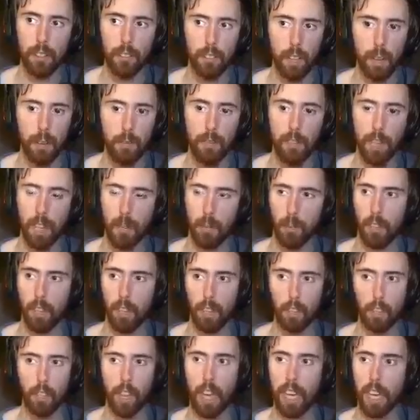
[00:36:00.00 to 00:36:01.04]
same thing with
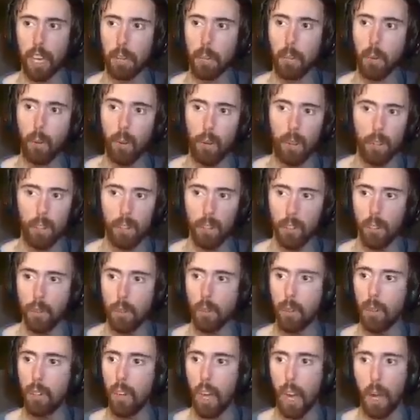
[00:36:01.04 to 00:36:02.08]
like Shadowmourne
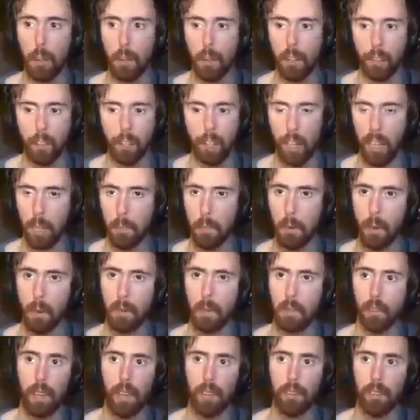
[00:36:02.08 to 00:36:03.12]
too. I mean, Shadowmourne
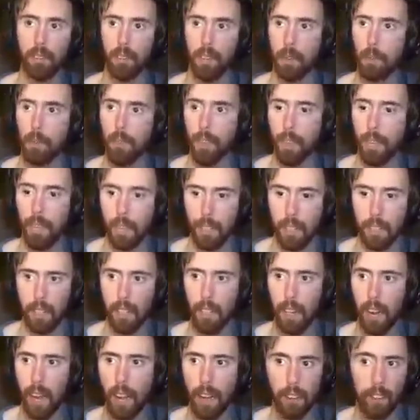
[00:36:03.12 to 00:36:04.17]
was kind of the same thing.
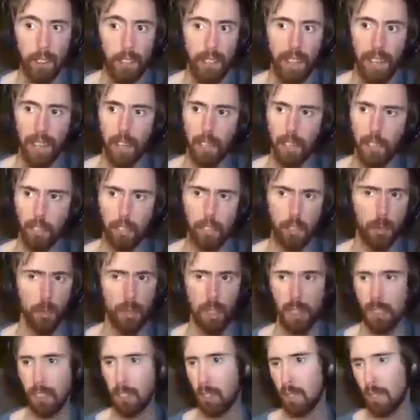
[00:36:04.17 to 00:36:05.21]
Atiesh to
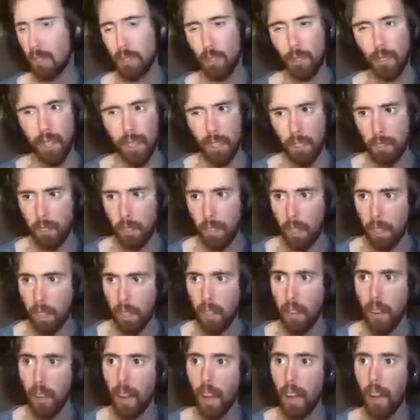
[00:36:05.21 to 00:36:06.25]
a certain
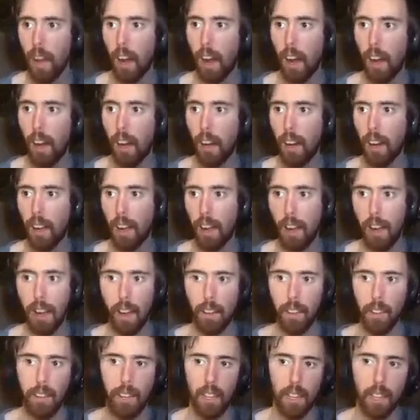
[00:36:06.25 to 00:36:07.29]
extent,
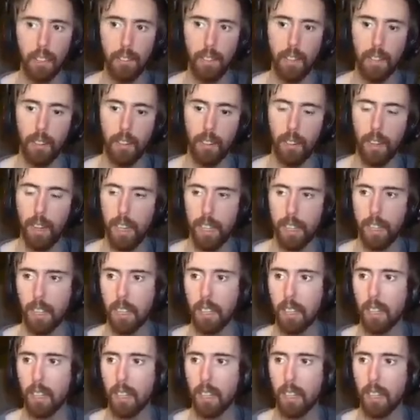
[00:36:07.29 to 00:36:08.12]
and then even like